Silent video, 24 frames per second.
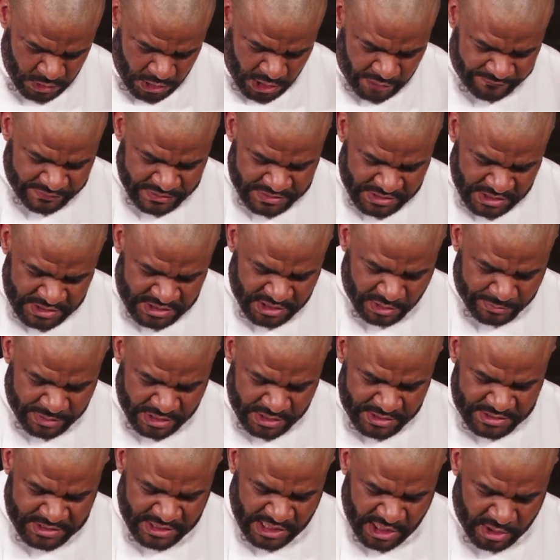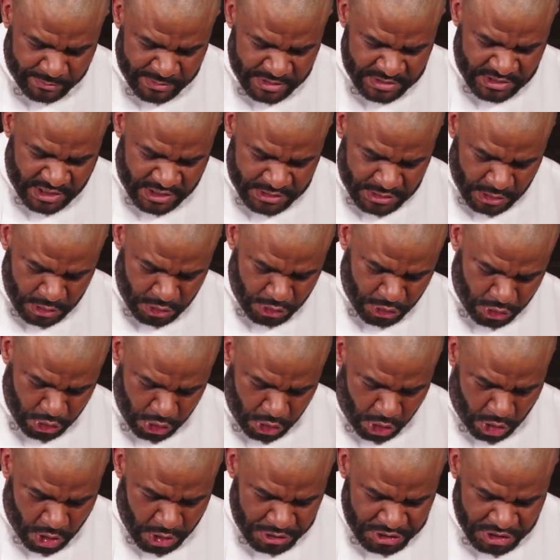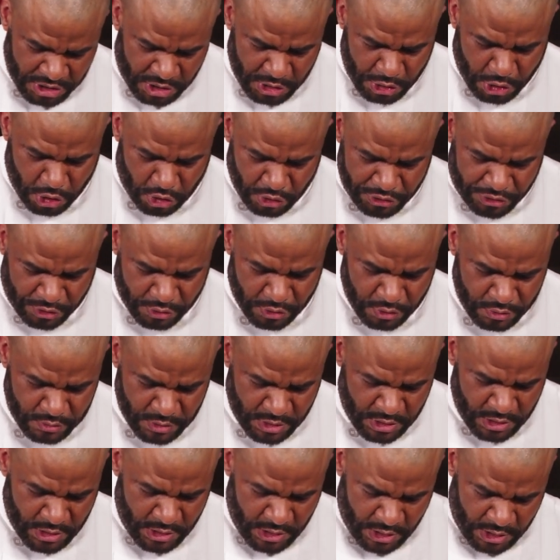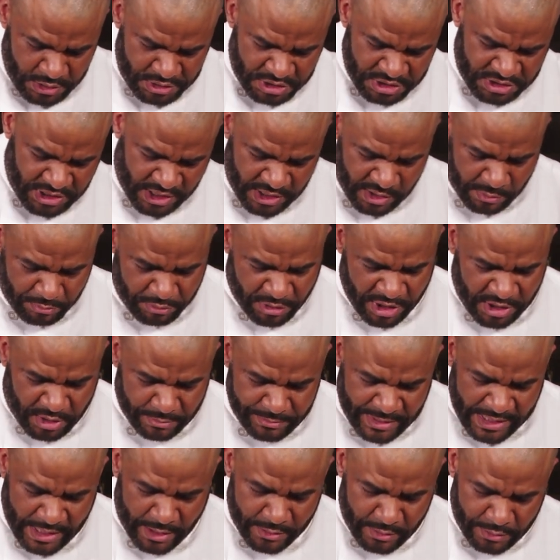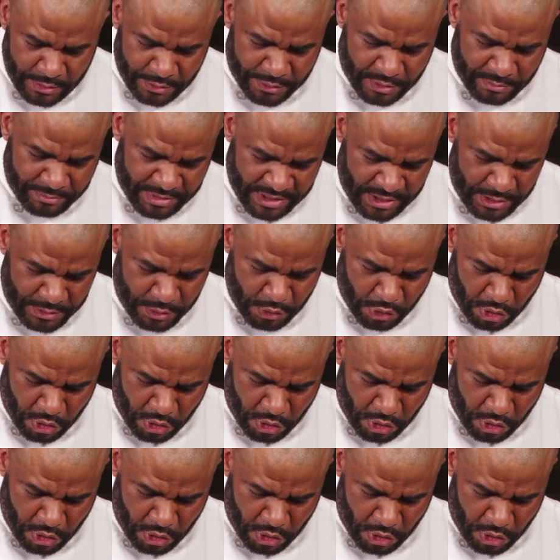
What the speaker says: If you see some of these segments that's a little large, you can go through and just kind of break them down a little bit.